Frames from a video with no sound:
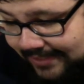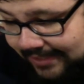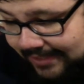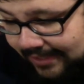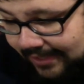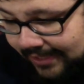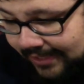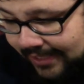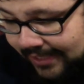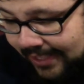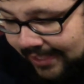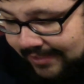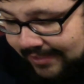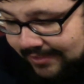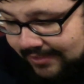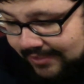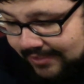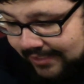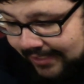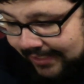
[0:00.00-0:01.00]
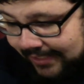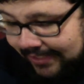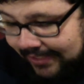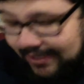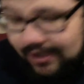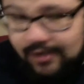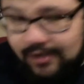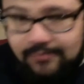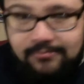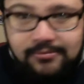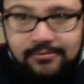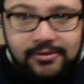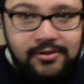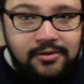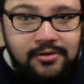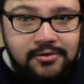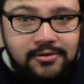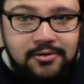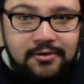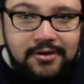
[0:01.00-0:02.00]
Ayentili. I'm
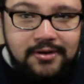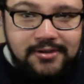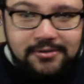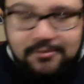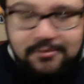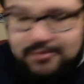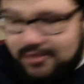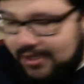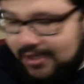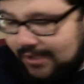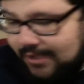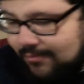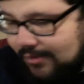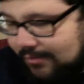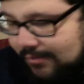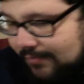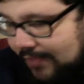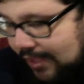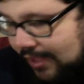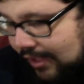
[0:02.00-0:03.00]
so sorry I screwed your name up.